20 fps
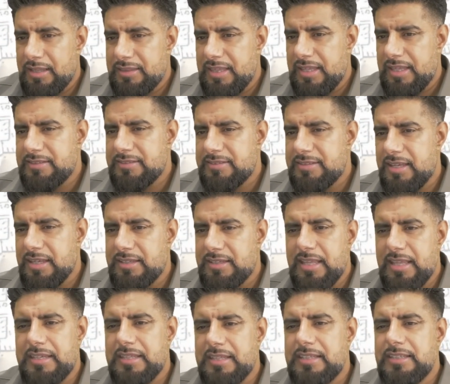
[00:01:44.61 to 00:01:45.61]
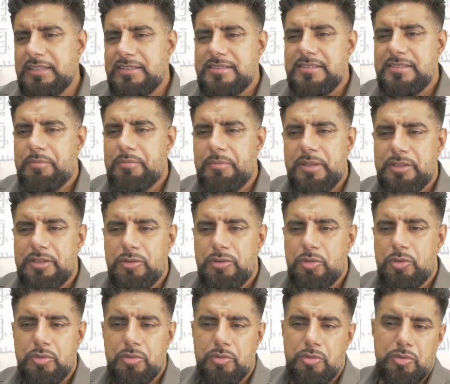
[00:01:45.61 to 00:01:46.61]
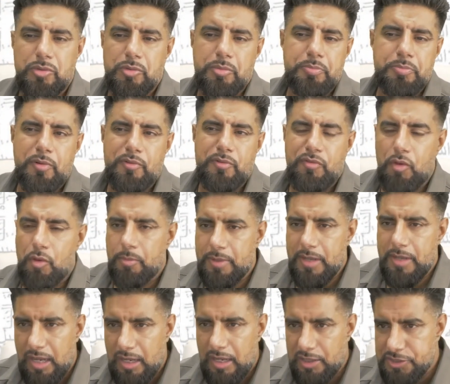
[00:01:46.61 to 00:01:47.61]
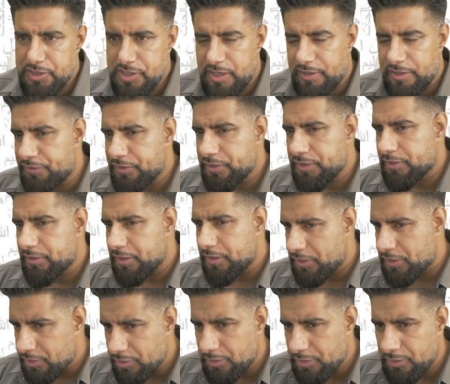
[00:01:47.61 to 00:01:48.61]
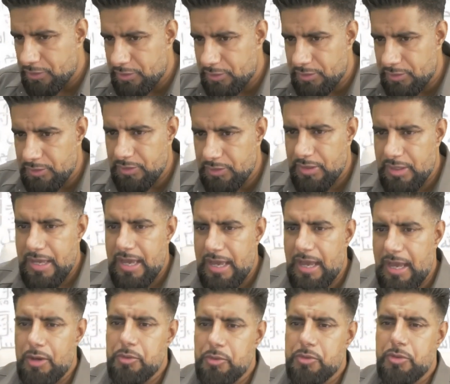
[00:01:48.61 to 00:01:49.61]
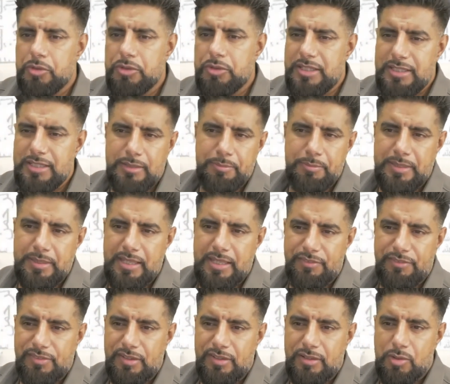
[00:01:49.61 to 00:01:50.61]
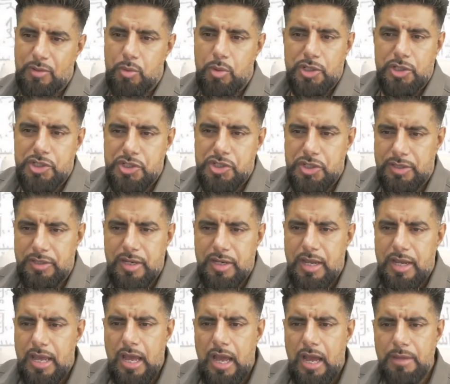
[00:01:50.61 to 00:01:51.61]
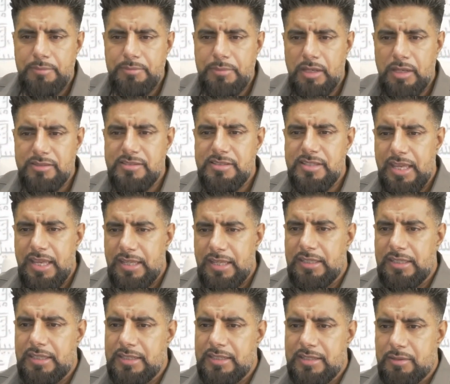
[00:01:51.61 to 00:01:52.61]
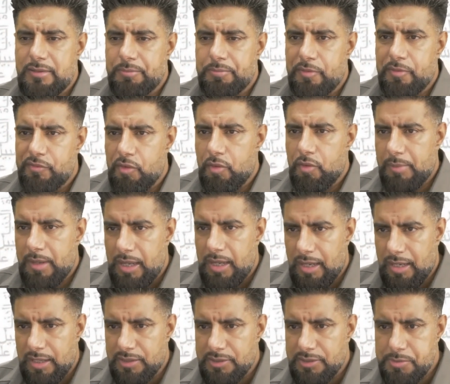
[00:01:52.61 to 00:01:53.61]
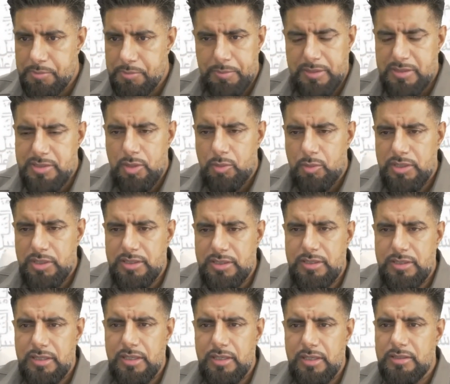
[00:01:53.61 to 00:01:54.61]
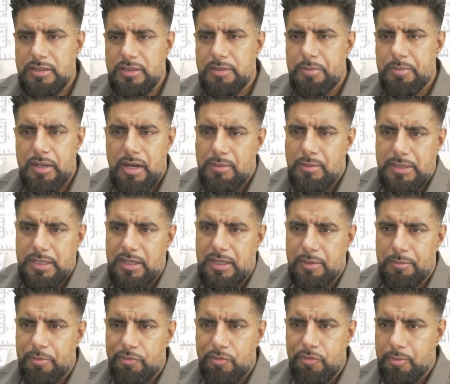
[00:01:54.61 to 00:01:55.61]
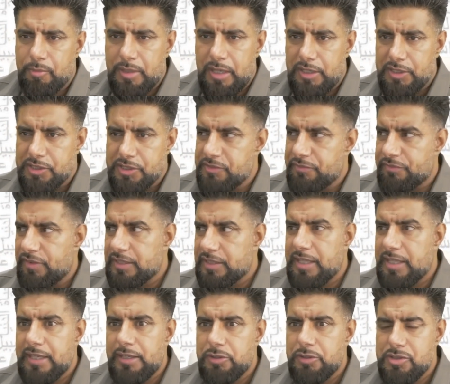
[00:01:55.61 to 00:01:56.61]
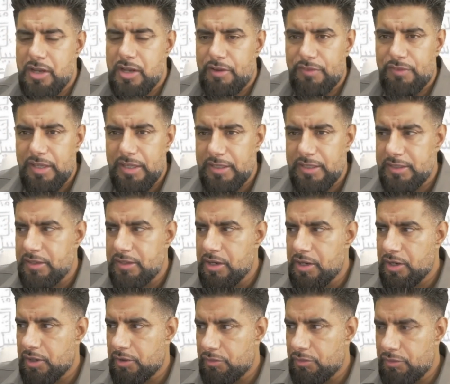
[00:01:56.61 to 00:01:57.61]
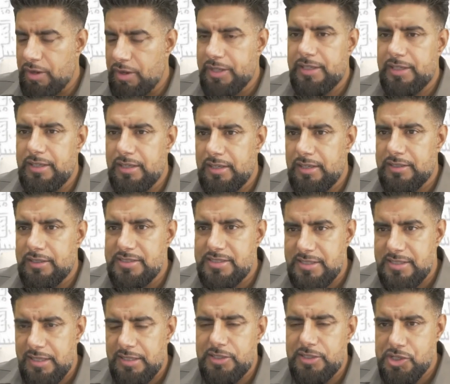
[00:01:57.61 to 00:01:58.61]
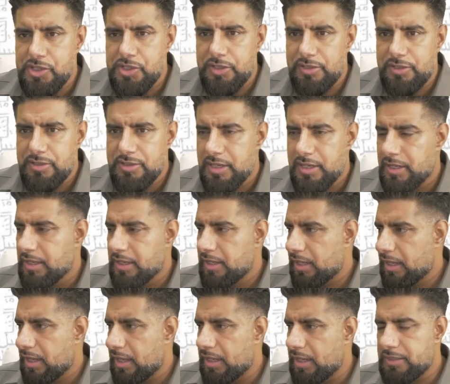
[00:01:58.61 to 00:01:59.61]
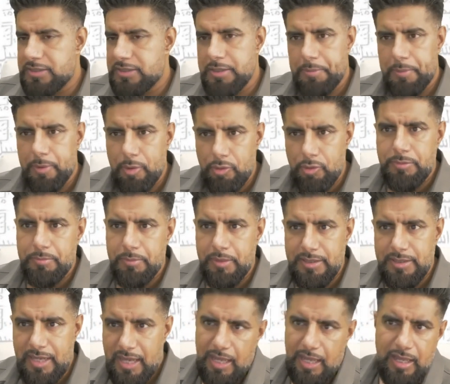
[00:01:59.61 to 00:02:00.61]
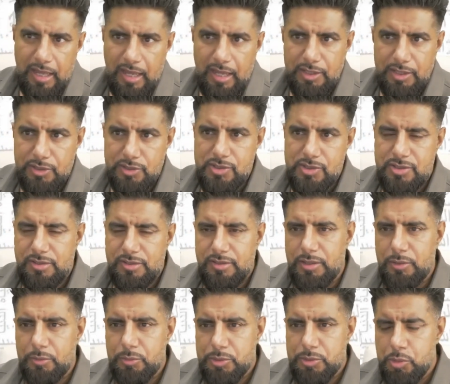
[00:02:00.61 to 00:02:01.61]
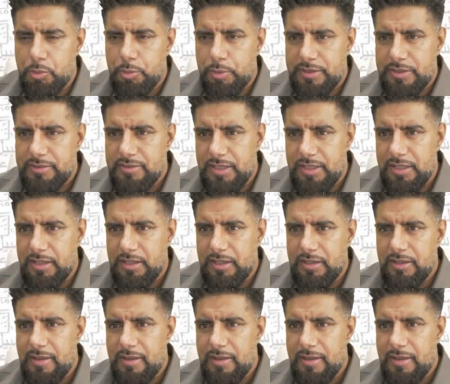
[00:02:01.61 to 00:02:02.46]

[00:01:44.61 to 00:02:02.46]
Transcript: They said that he's somebody who performed Hajj every other year. How could he be ever questioned? I'm not saying he didn't perform Hajj, but so did the Baramika performed Hajj. In fact, they used to have a regular stationed deployment at Hajj. It was always there.